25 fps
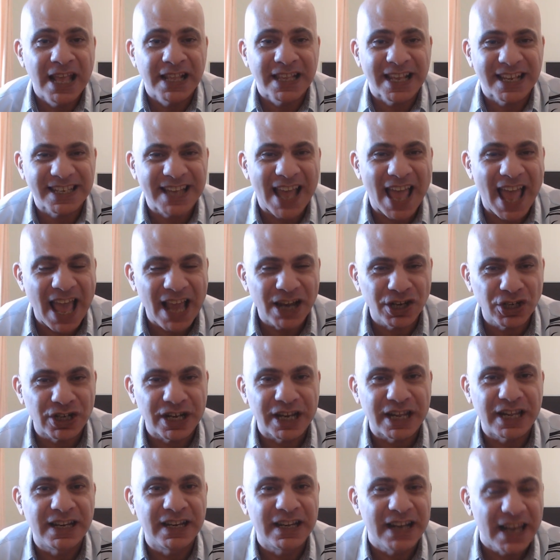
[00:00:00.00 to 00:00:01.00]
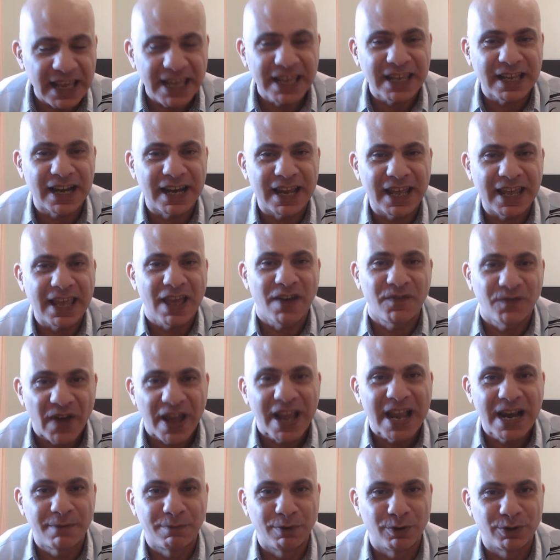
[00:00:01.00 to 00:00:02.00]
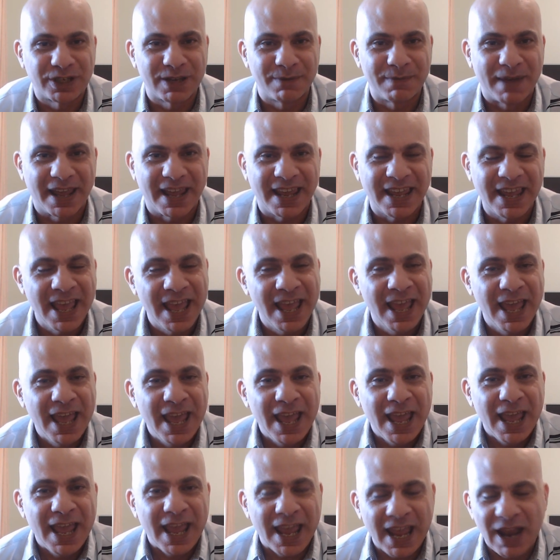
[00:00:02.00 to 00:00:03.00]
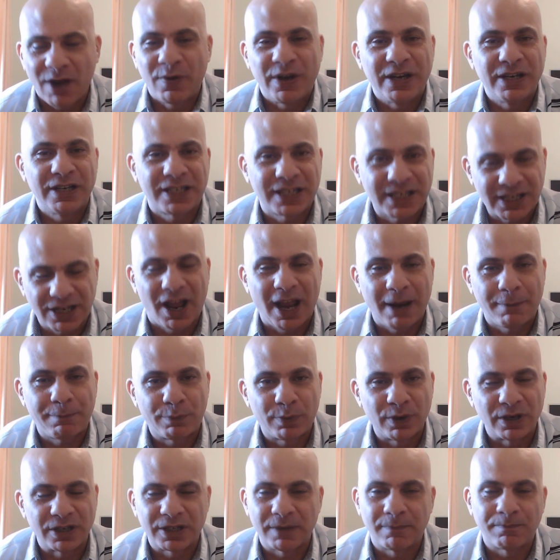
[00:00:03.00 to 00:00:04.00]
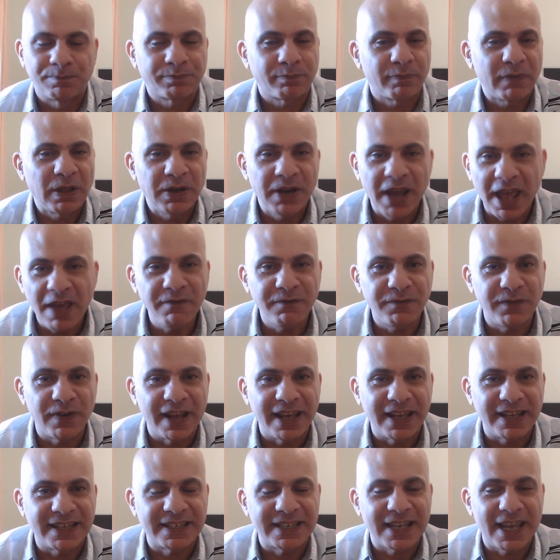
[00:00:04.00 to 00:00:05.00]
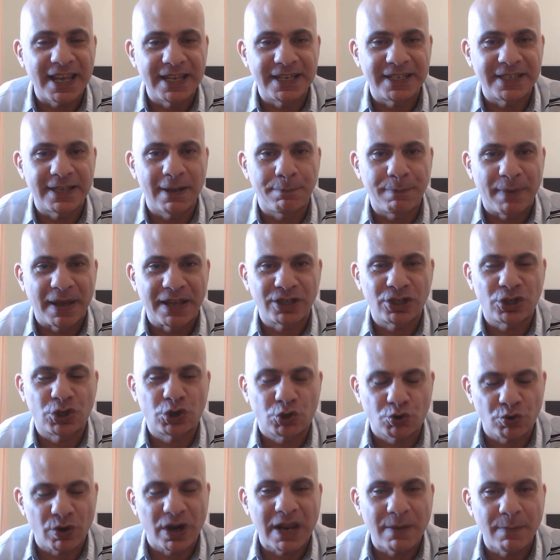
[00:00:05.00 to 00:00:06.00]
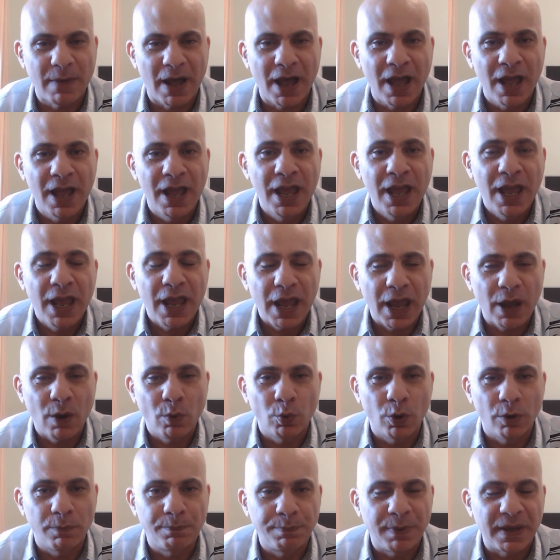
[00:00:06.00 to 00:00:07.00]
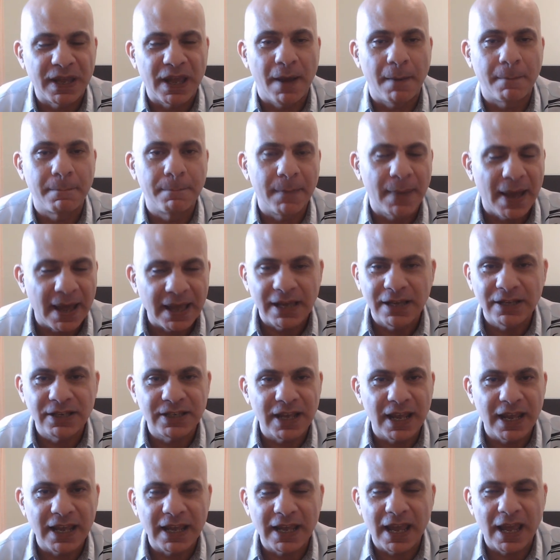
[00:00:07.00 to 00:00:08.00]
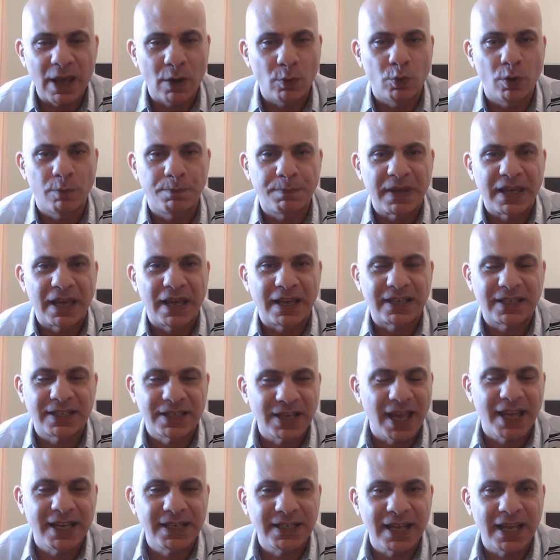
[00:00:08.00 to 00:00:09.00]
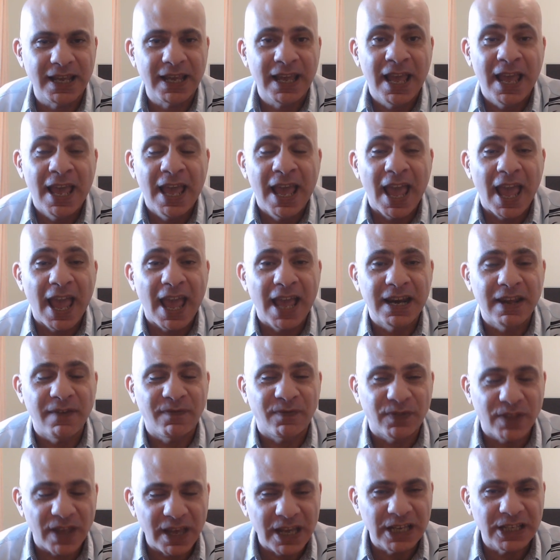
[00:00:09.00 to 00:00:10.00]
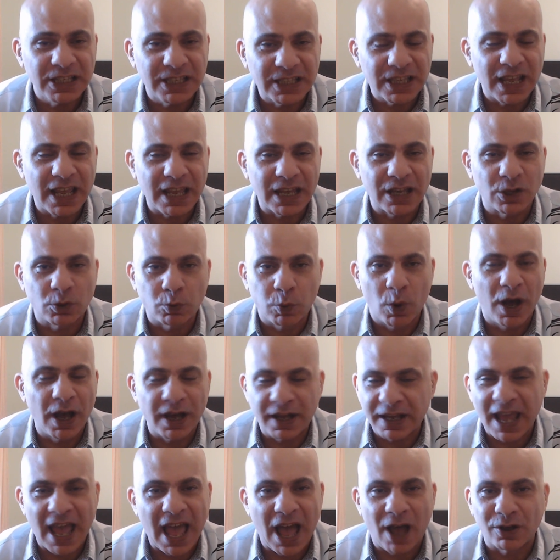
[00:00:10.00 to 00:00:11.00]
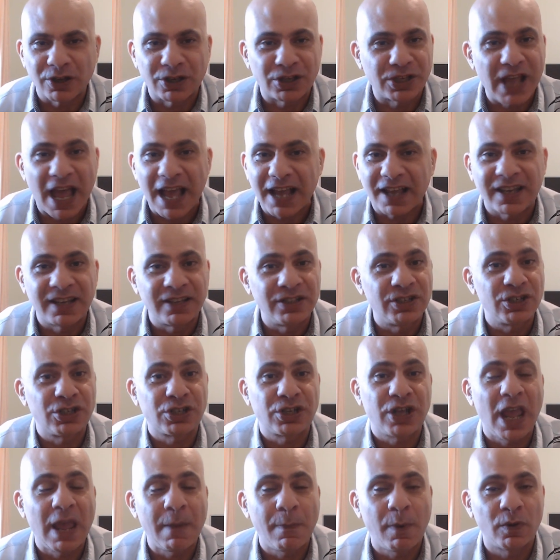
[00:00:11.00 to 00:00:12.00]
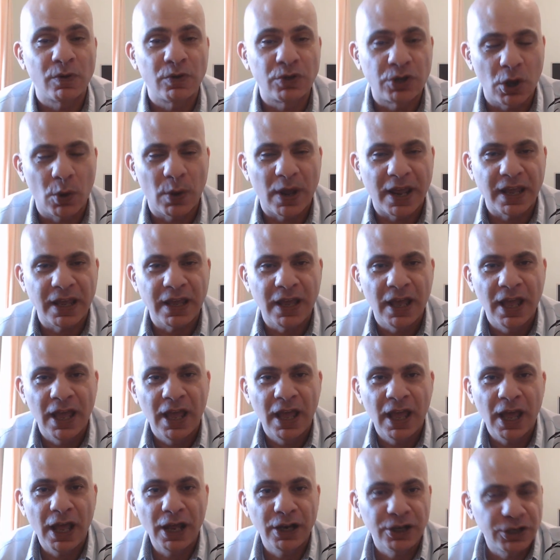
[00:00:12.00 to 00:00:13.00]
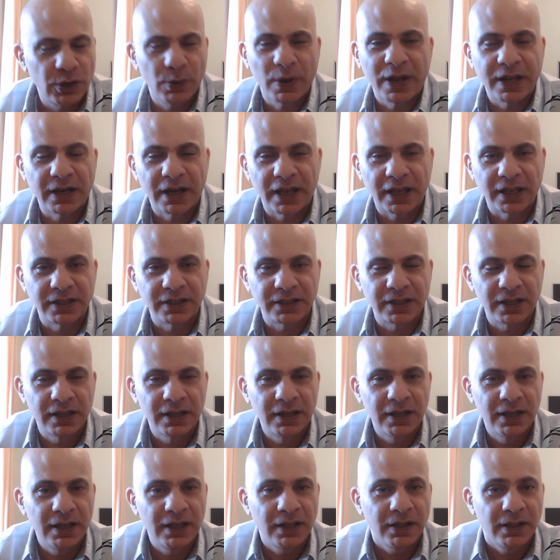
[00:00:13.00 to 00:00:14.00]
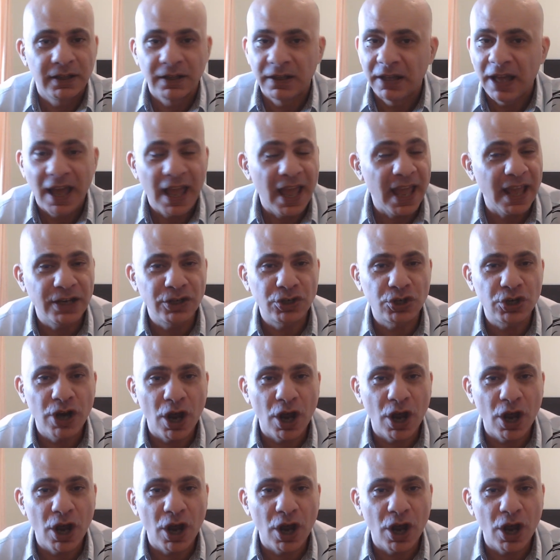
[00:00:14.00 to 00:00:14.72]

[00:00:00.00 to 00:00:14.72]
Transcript: that's actually legally available to me here in Cyprus. Netflix is the best streamer. It would be amazing. It would be exciting. And if these things work out, Zack can just keep on doing and doing these. And you